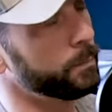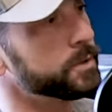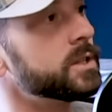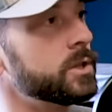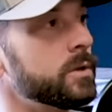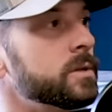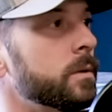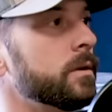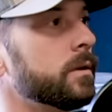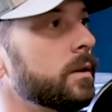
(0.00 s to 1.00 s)
couple centuries
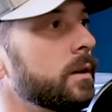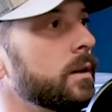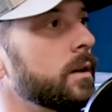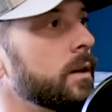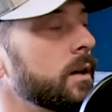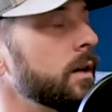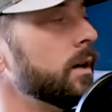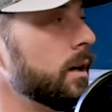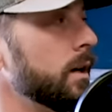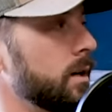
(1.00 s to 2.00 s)
worth. Right.
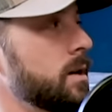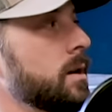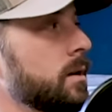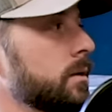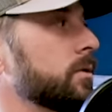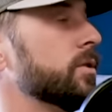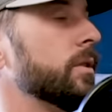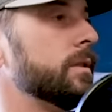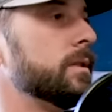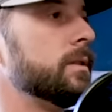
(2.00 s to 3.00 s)
So
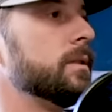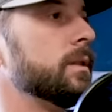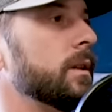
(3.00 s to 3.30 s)
it's